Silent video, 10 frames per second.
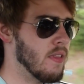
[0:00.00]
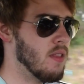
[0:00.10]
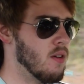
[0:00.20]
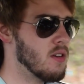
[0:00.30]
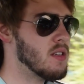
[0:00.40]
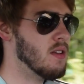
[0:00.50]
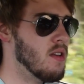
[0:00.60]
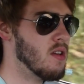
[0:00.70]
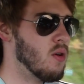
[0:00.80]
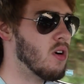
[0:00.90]
There's
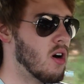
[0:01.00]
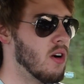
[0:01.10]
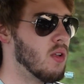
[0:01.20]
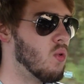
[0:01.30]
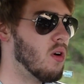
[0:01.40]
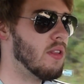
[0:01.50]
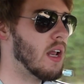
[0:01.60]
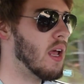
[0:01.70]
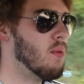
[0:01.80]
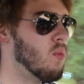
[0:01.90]
no car in the world that
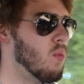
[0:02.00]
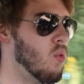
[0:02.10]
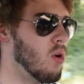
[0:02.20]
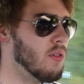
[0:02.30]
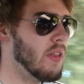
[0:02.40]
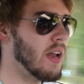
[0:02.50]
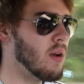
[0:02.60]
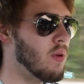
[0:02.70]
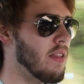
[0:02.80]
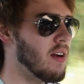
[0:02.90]

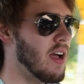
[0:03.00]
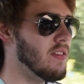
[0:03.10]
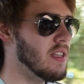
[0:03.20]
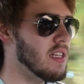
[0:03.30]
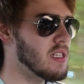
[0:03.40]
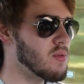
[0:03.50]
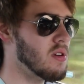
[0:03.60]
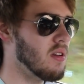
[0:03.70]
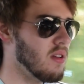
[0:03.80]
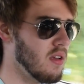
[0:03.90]
I'd rather have than this
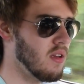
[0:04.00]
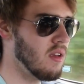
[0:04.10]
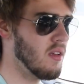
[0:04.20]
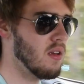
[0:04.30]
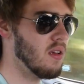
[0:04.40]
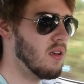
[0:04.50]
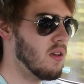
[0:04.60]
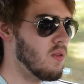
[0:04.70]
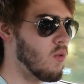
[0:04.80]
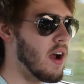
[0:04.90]
one.
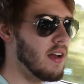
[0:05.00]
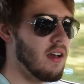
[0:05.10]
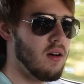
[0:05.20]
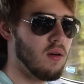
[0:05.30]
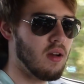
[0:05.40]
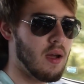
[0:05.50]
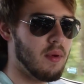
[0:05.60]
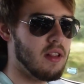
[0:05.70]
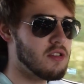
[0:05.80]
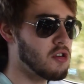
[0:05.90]
right now. I
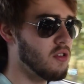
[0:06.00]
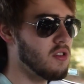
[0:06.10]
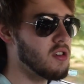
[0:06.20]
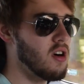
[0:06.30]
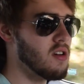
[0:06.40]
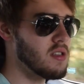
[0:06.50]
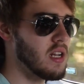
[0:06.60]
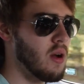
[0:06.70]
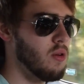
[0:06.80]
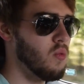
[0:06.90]
mean, sure, there's cars that
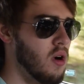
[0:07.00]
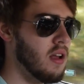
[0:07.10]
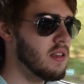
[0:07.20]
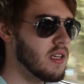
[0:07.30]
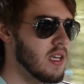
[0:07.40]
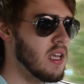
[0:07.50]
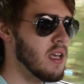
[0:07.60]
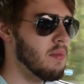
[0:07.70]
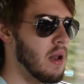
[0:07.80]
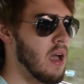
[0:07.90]
I would want,
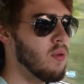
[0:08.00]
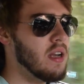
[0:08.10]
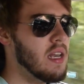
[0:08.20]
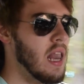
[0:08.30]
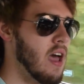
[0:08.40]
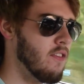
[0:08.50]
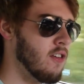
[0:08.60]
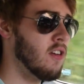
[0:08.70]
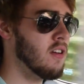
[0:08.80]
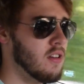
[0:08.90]
but I would
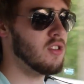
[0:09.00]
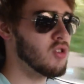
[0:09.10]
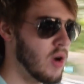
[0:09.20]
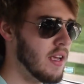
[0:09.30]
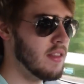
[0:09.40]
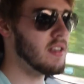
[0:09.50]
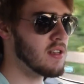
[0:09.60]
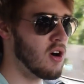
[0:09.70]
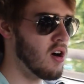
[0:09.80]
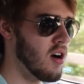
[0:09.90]
never trade this
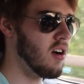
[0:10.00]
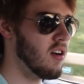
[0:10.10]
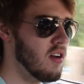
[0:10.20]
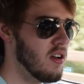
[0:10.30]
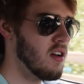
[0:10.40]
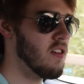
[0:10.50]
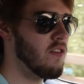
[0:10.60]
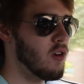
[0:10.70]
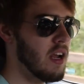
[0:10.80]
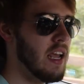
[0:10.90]
car
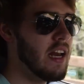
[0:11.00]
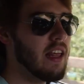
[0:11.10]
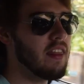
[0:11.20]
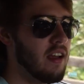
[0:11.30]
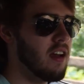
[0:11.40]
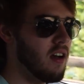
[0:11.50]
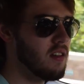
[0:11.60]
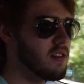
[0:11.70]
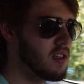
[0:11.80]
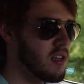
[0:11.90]
for anything
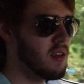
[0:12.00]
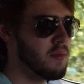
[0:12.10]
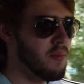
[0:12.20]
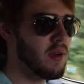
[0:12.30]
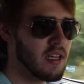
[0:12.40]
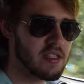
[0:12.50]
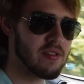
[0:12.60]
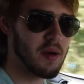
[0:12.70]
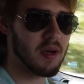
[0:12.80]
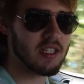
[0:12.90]
else because of
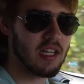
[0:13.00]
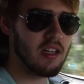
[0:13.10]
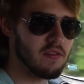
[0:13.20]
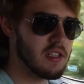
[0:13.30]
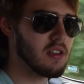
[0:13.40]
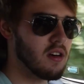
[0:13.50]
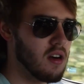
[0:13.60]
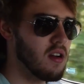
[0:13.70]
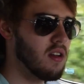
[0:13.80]
how much I love this car.